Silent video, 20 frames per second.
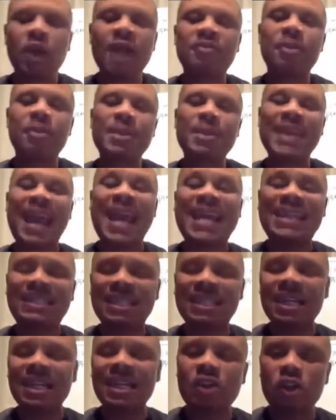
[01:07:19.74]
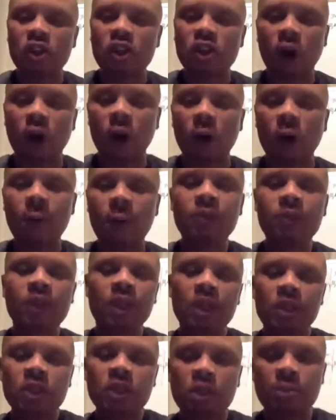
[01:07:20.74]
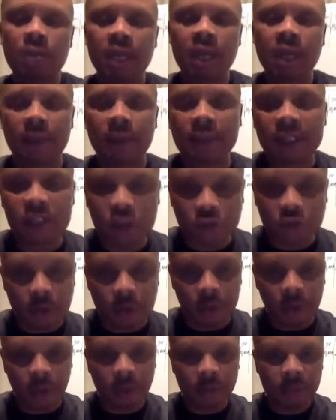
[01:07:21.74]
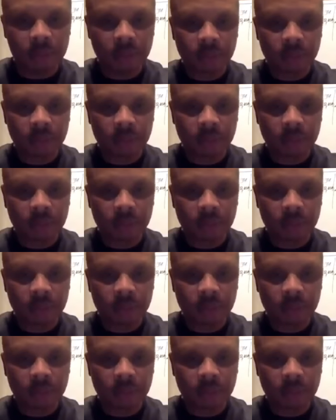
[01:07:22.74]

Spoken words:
have to be 18 years old to become a distributor.